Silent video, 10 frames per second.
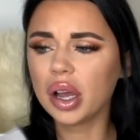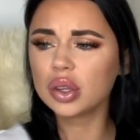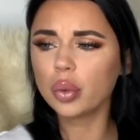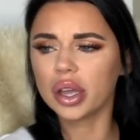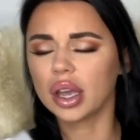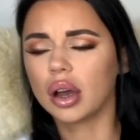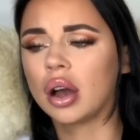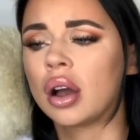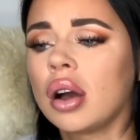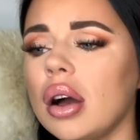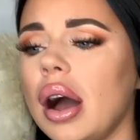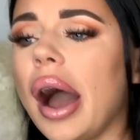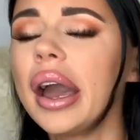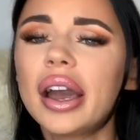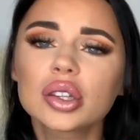the way,
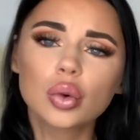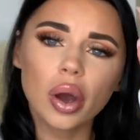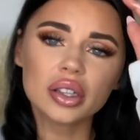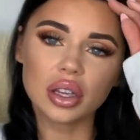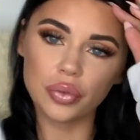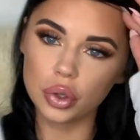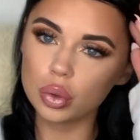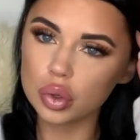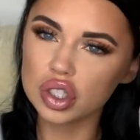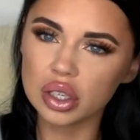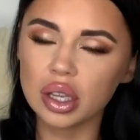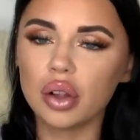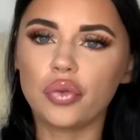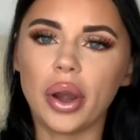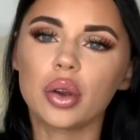I had quite a few Chanel
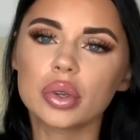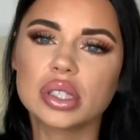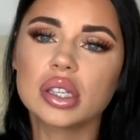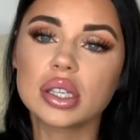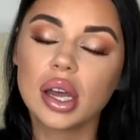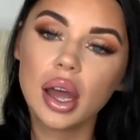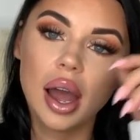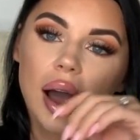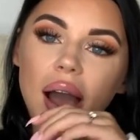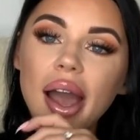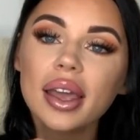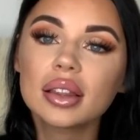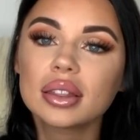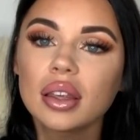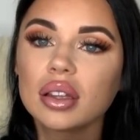fragrances. I
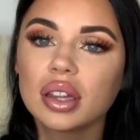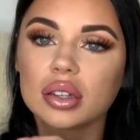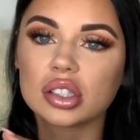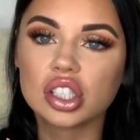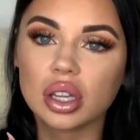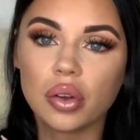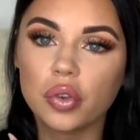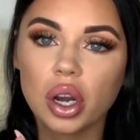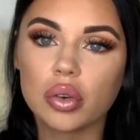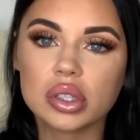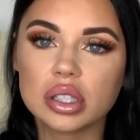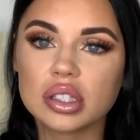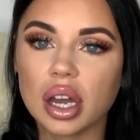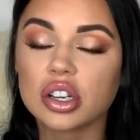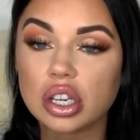think that Chanel
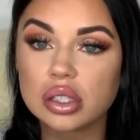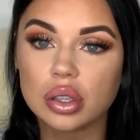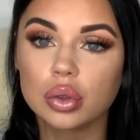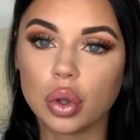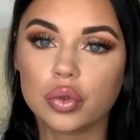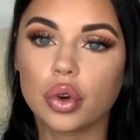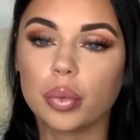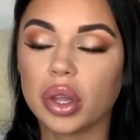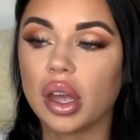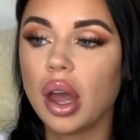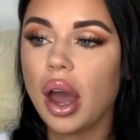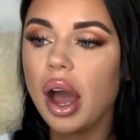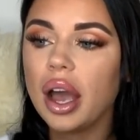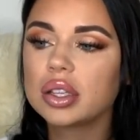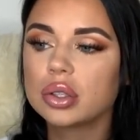fragrances are just not for me.
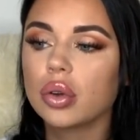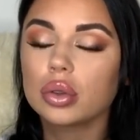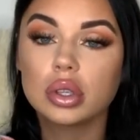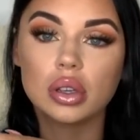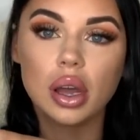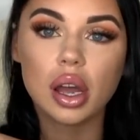I sold